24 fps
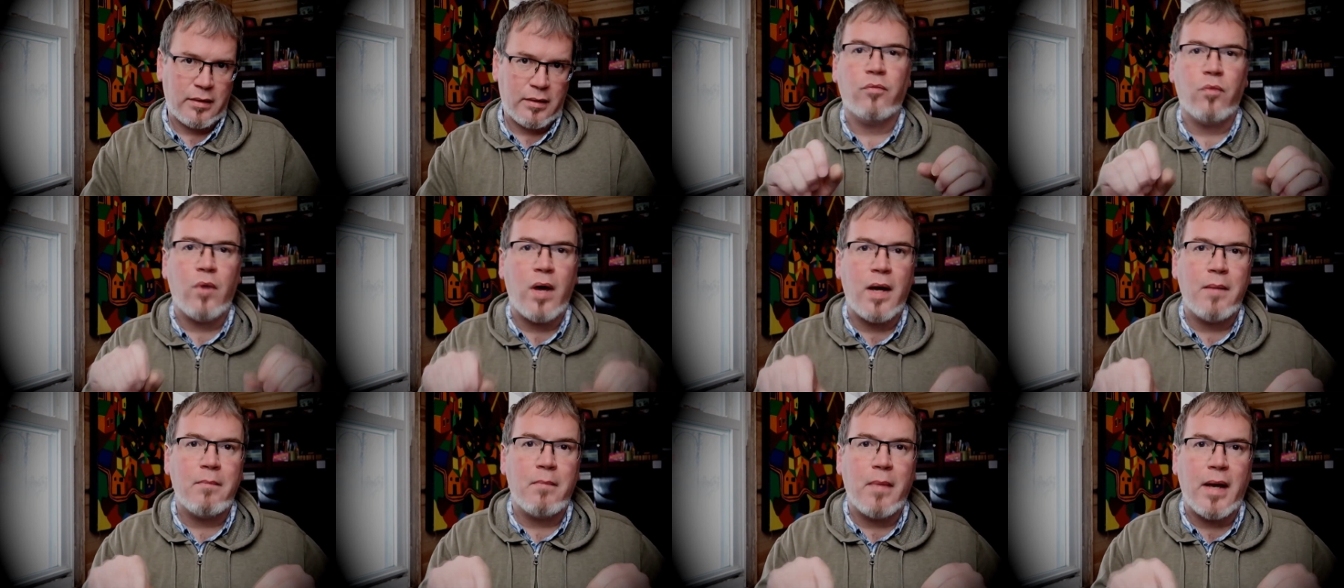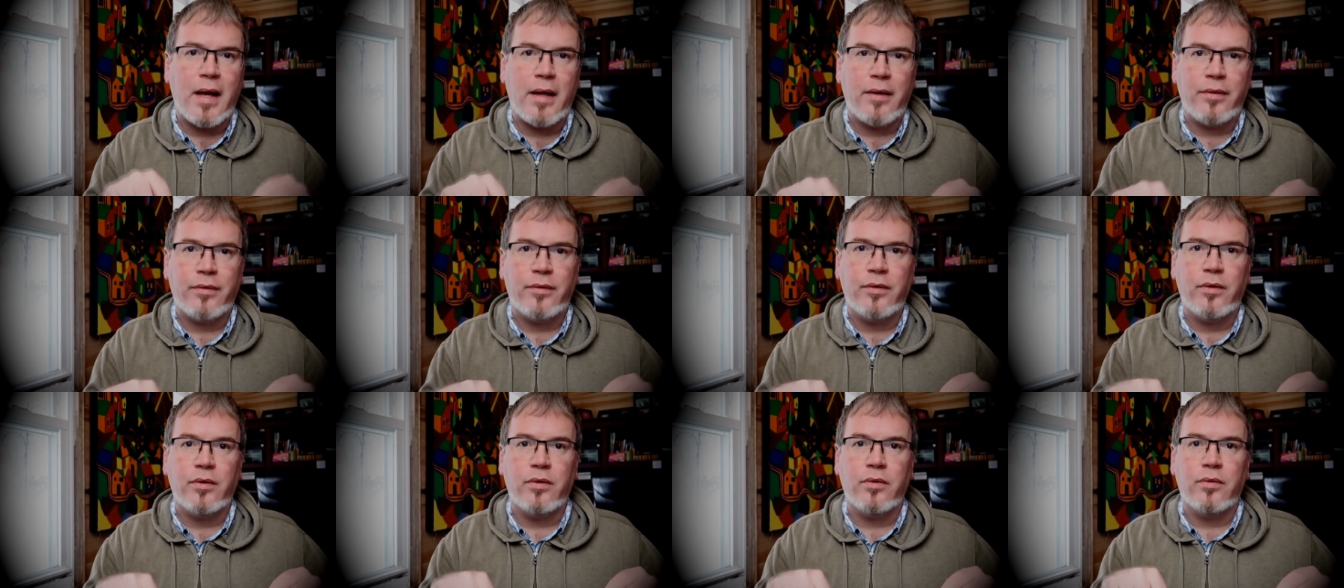why
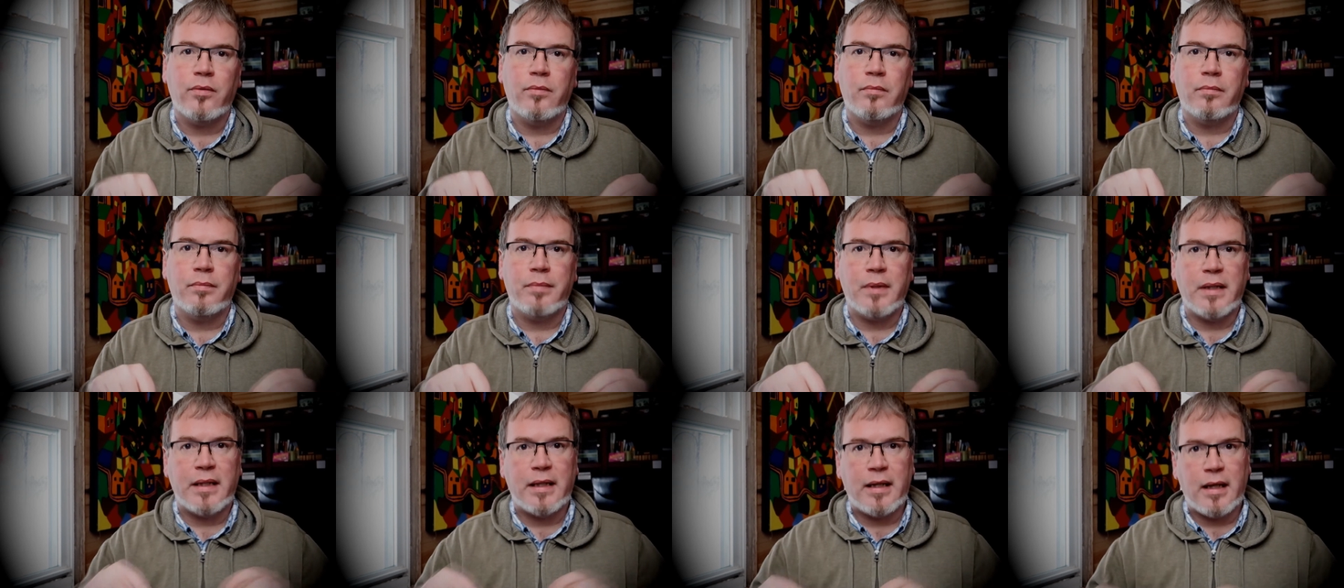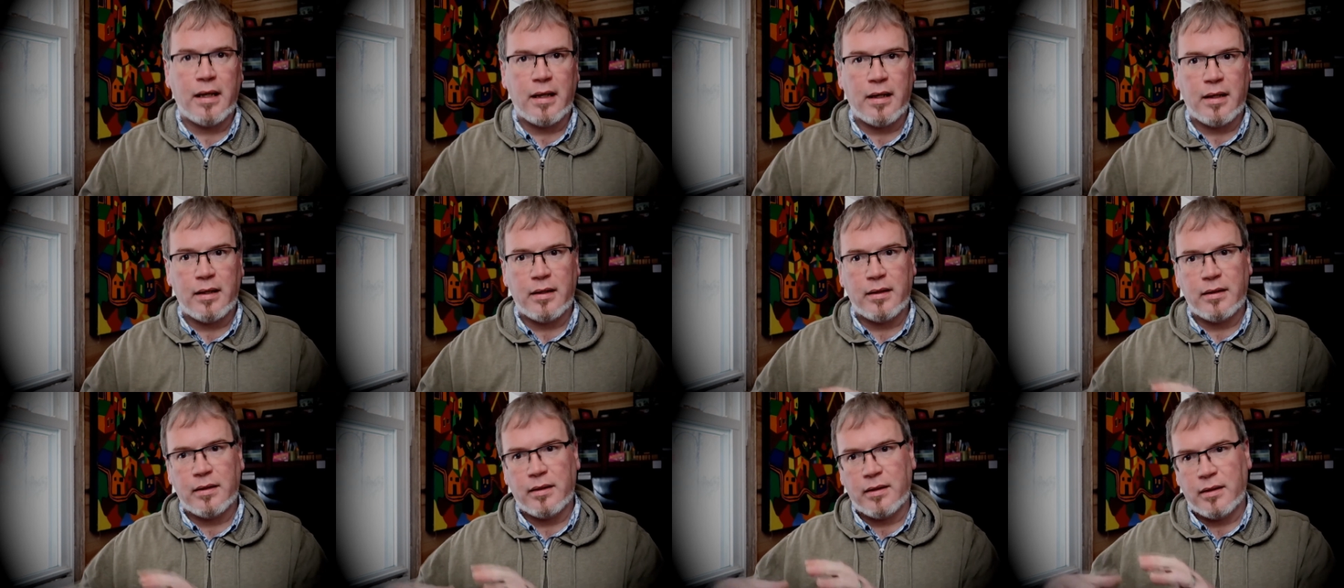Matthew
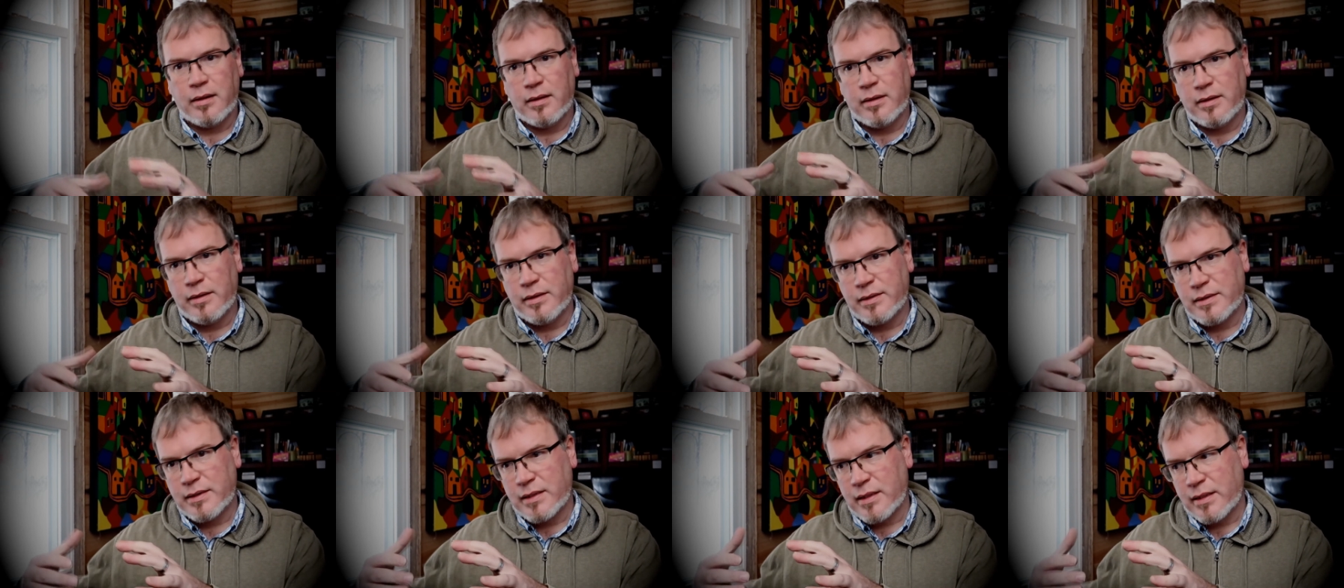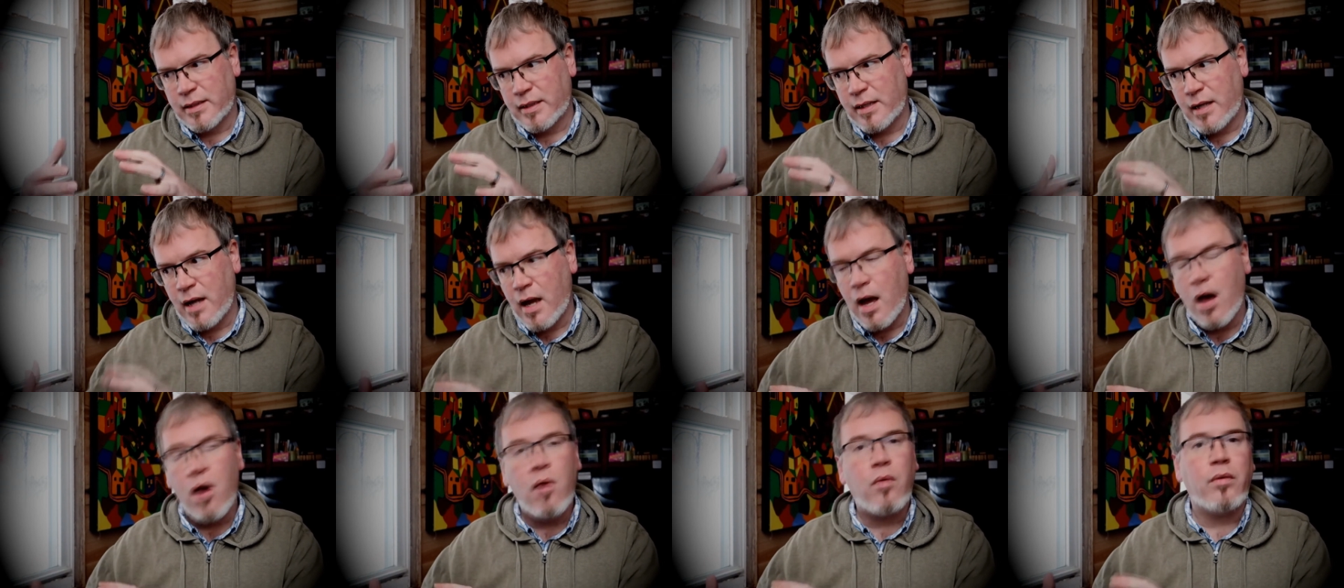began his
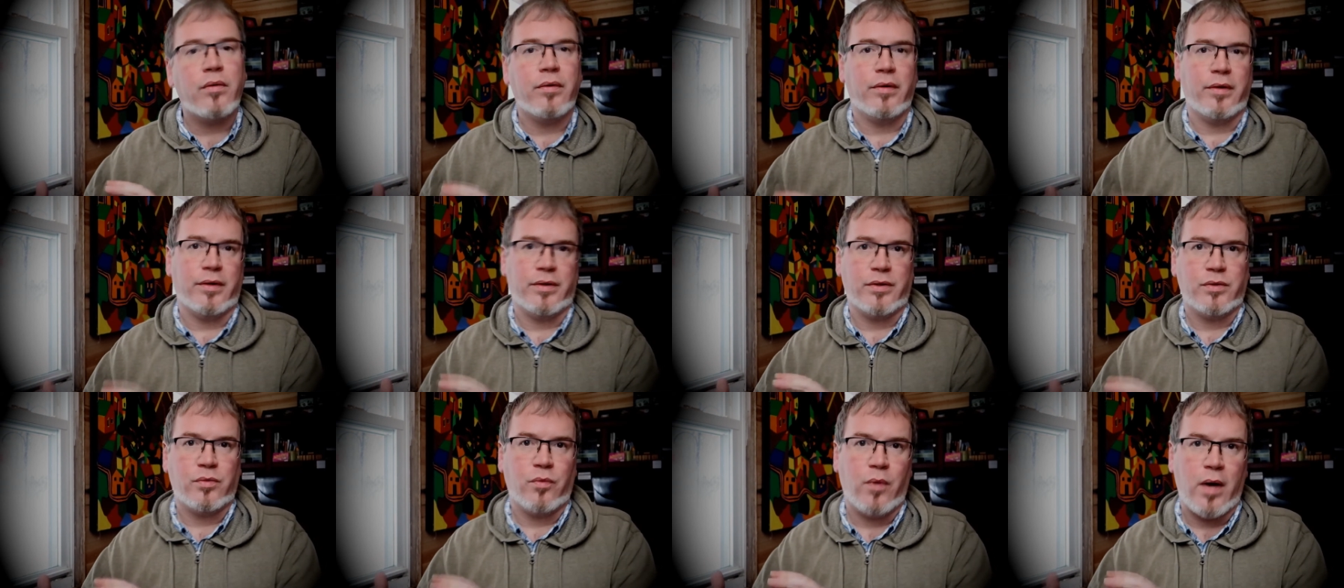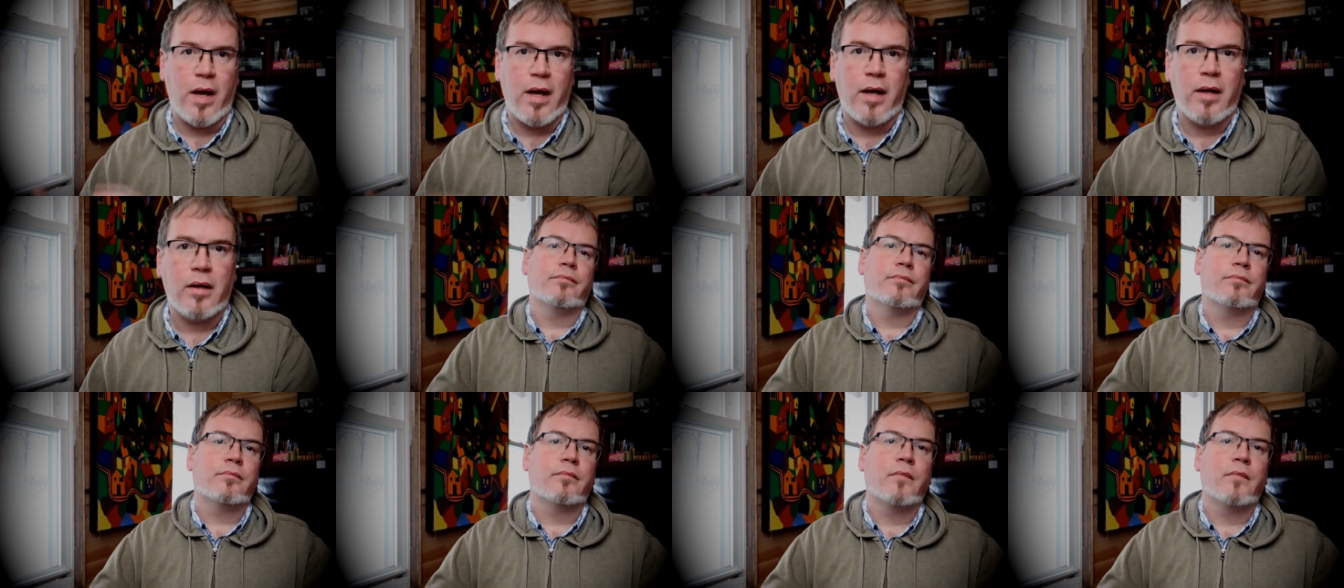account this way,